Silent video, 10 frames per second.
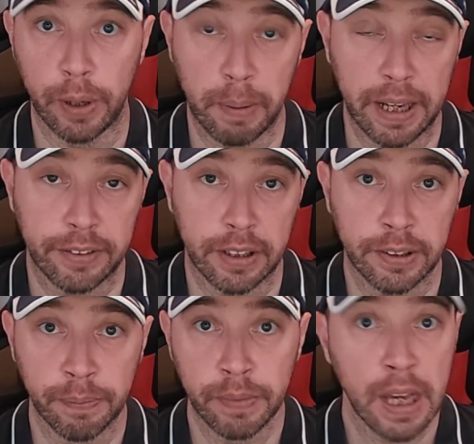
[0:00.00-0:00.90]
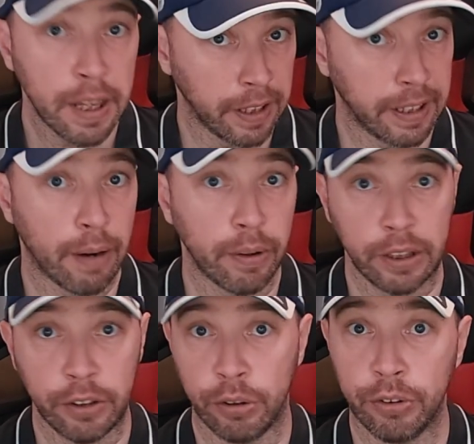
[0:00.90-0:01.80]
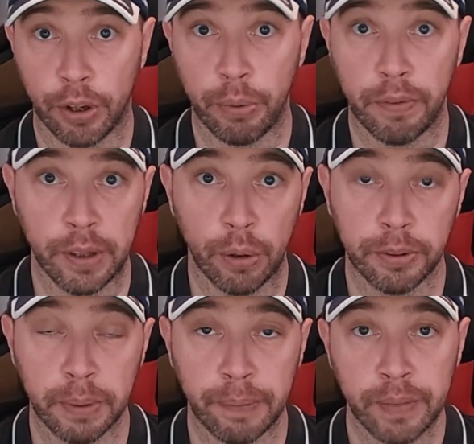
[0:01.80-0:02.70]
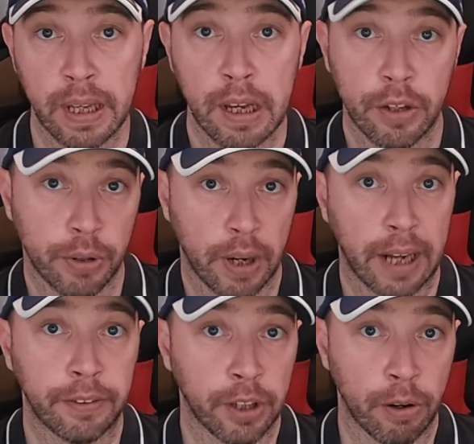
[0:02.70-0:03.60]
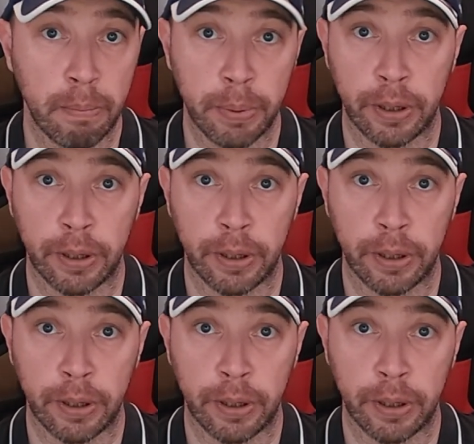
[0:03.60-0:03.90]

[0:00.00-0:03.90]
wheelbases. They now only do so with the Ultimate, so I had to go and